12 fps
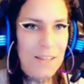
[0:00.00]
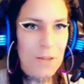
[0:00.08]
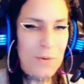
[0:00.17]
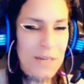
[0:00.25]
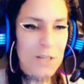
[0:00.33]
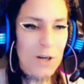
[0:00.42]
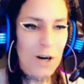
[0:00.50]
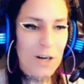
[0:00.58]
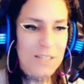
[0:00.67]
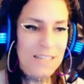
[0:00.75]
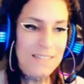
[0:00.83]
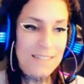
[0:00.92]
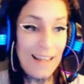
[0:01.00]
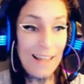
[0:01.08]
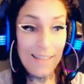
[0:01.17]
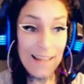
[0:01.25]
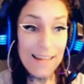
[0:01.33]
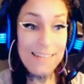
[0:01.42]
3 stars is
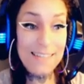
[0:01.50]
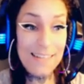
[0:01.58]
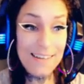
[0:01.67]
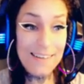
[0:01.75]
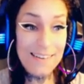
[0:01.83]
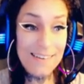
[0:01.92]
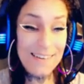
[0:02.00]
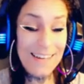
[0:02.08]
I liked it,